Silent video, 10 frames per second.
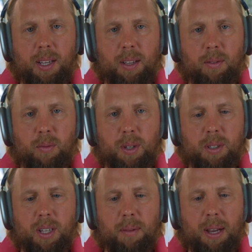in real
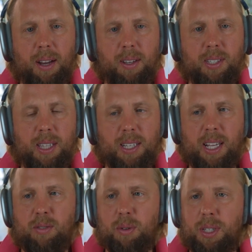time? How do you see that? Because
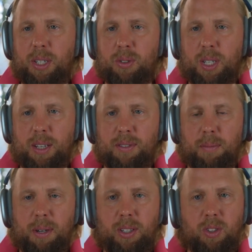that's really interesting. If
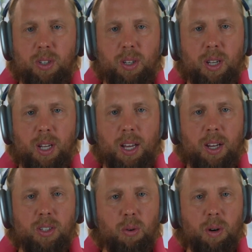somebody,
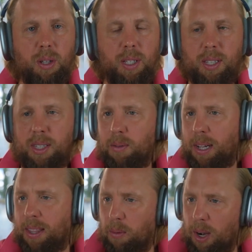historically, you're right,
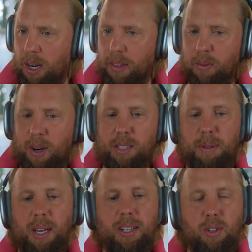they walk on the grass
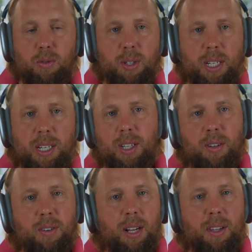behind a tree, you're
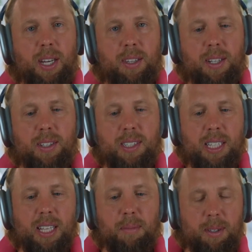not likely to see
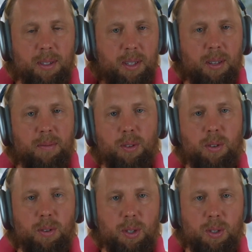them, and if you do,
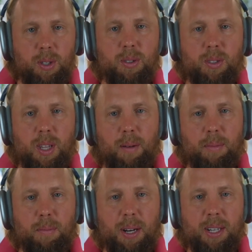you slam the
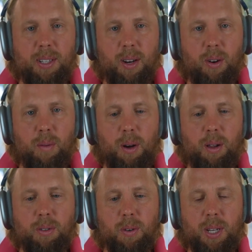brakes on and hope all
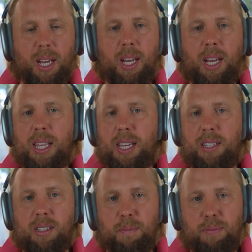is okay. Is
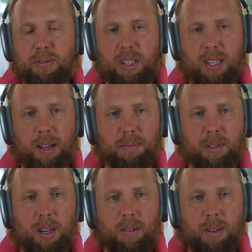this a pre-nap
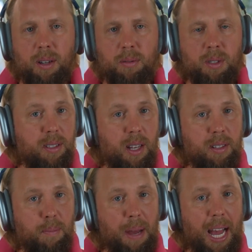scenario since it's
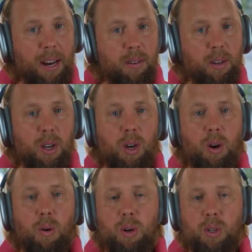a pattern,
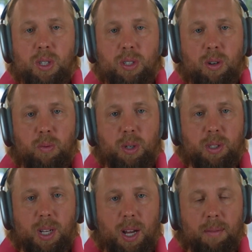or is this a
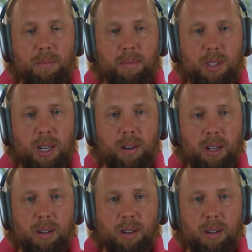real-time scenario?